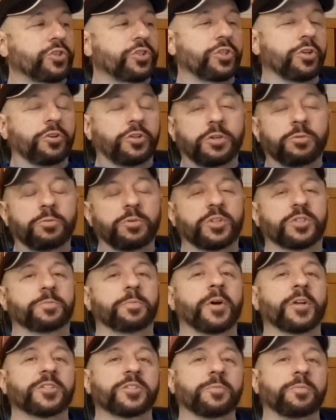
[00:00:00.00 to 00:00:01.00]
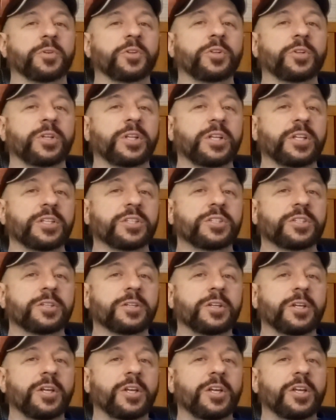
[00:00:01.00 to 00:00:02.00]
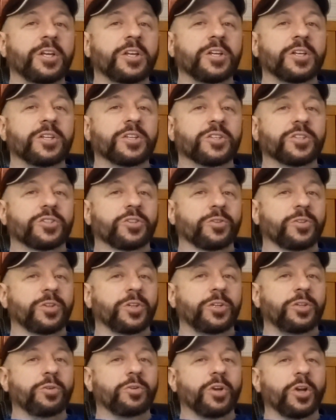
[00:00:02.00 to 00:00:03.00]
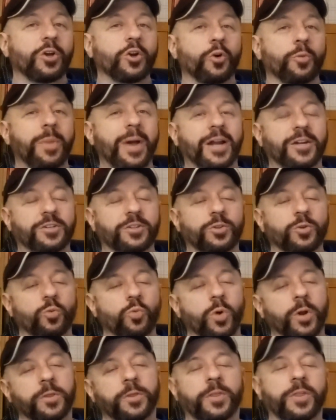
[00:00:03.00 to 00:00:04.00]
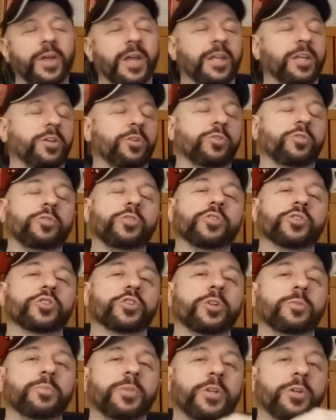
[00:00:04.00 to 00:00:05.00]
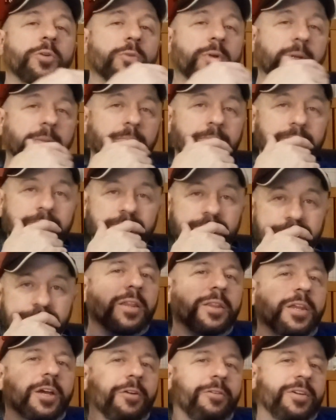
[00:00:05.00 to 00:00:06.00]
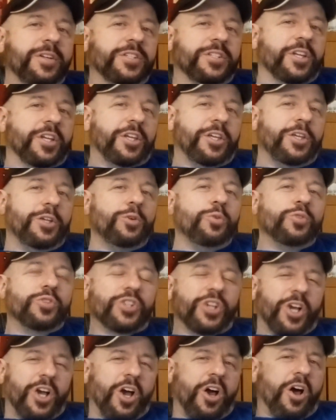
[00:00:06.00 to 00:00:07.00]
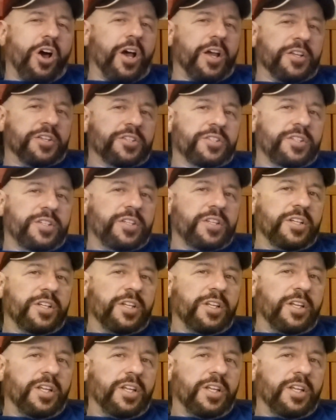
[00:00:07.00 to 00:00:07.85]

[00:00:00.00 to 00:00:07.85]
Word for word: shirked your responsibilities so that you could go back to the one thing you knew you shouldn't be doing. There is a huge cost